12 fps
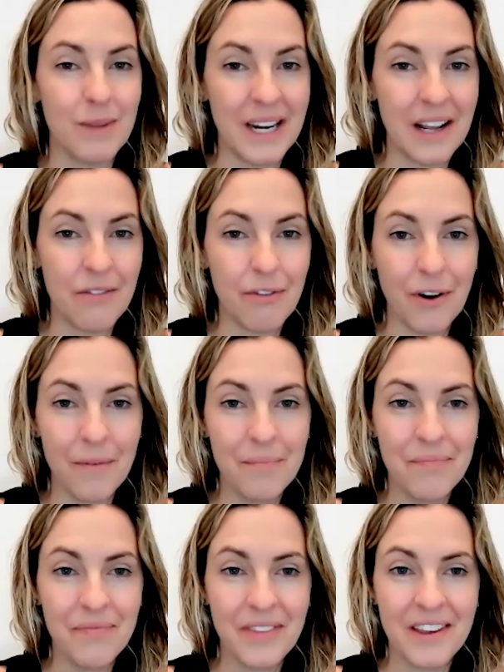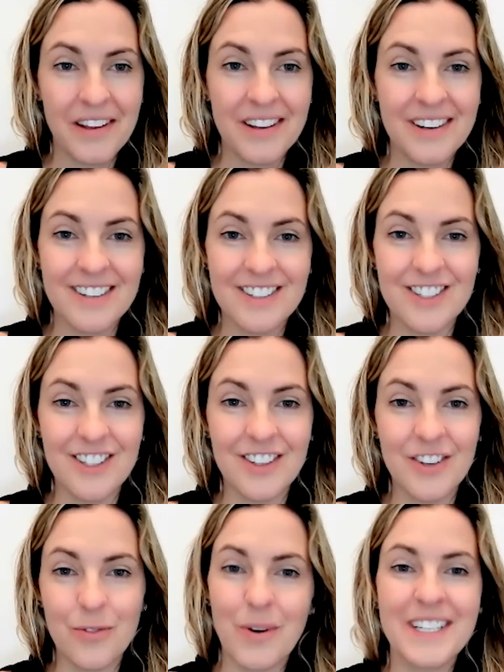meaningful.
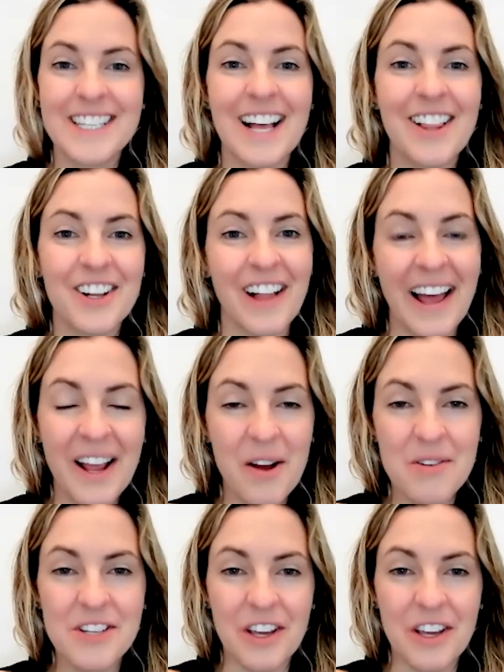What does that look like to